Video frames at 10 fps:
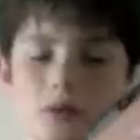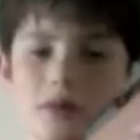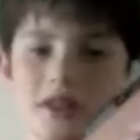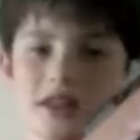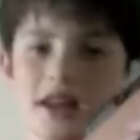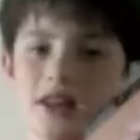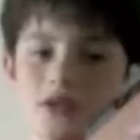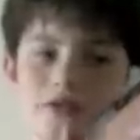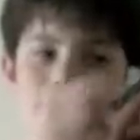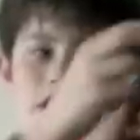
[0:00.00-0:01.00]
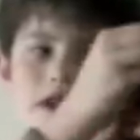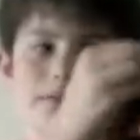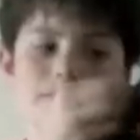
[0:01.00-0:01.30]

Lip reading: When it's there, it's on fire.